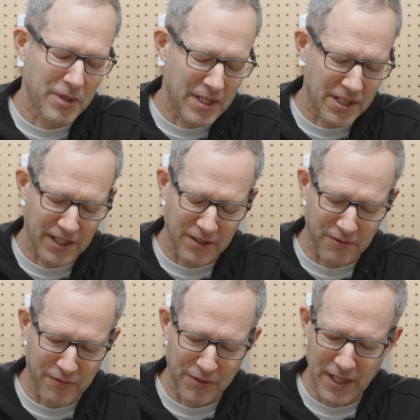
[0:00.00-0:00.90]
it's like the
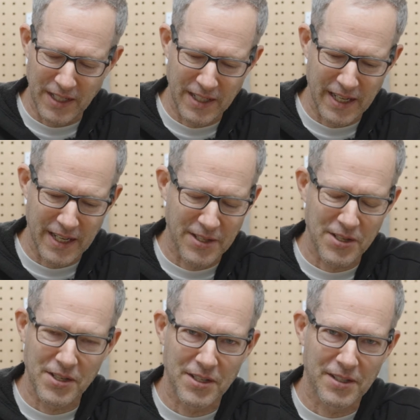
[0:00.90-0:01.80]

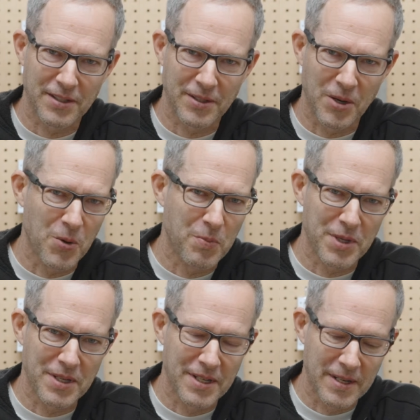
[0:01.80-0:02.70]
floodgates
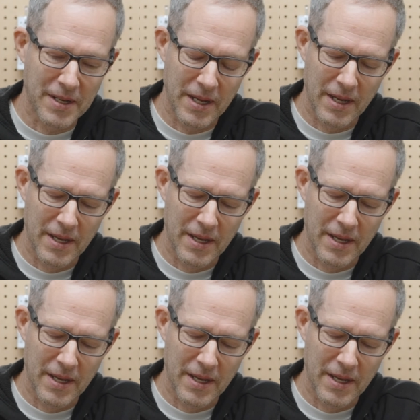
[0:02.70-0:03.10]
open.